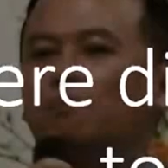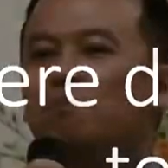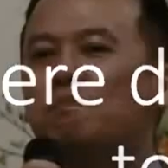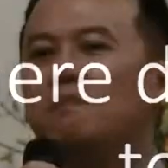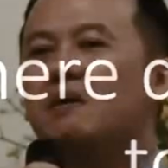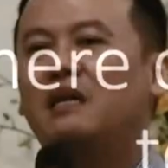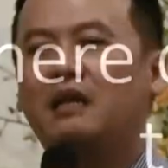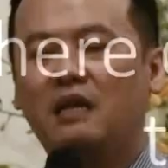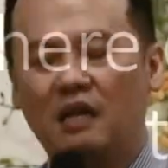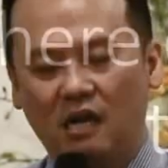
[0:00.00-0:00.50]

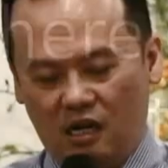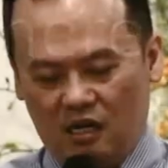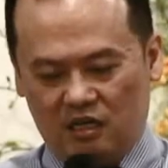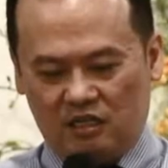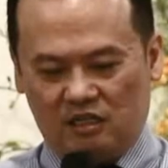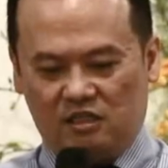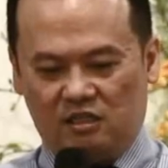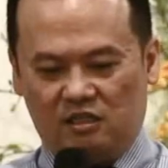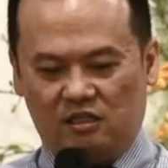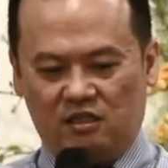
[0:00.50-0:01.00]

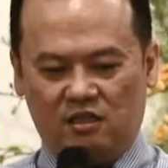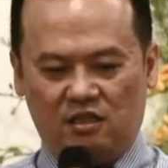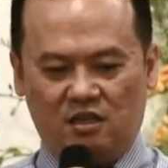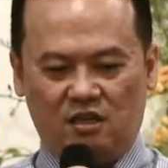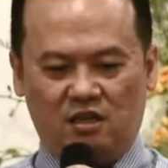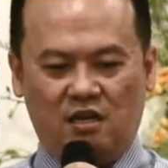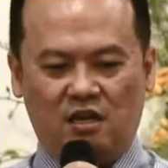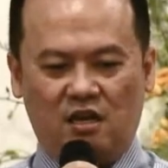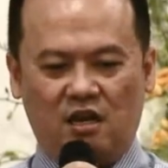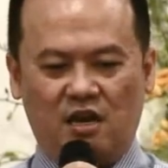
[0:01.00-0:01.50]
meaningless.
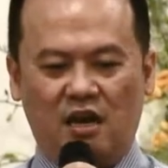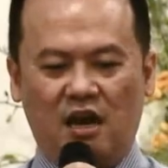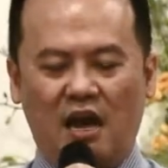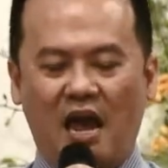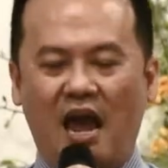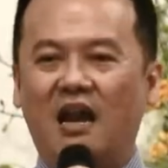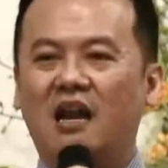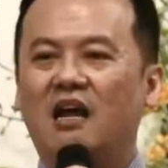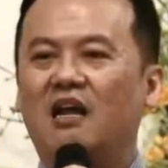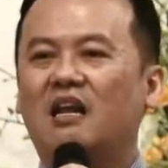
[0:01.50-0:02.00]

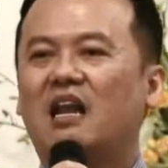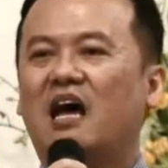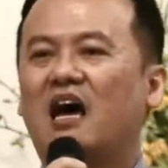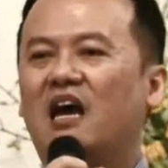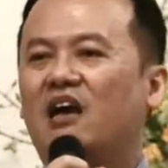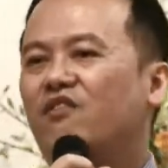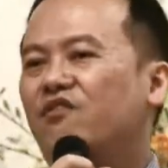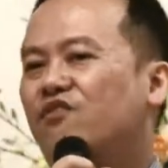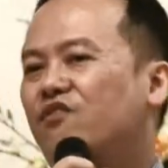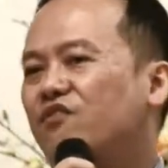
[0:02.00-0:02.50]
And her
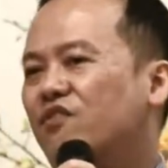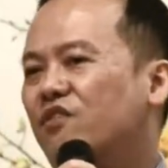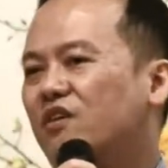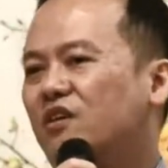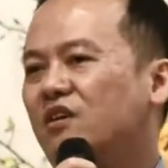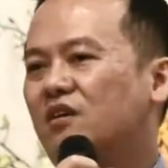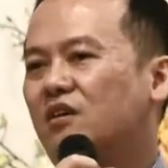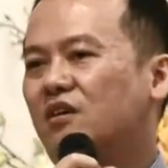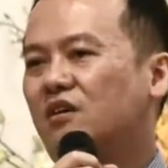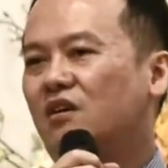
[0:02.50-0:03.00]
life
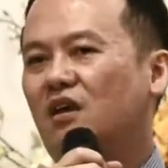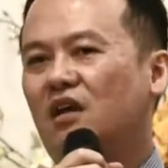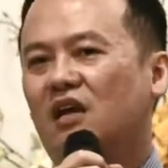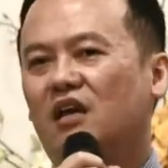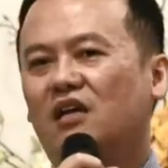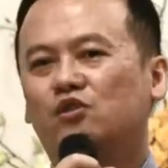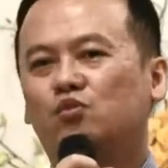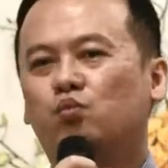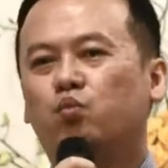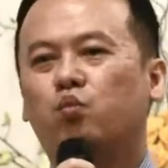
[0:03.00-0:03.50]

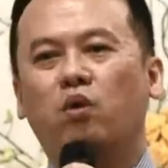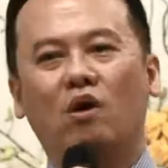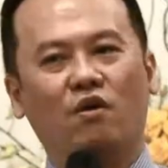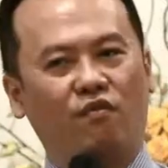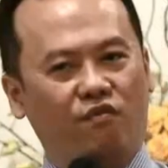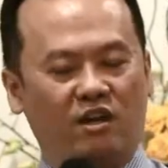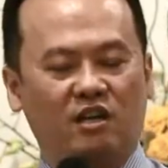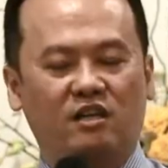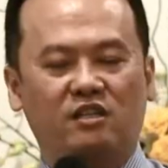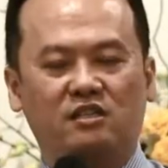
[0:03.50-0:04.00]
is
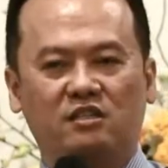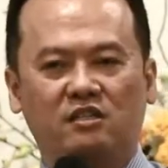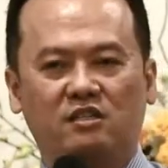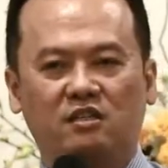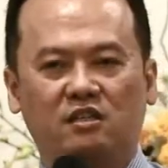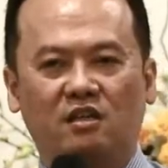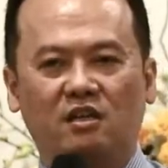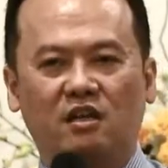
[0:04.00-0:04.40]
worthless.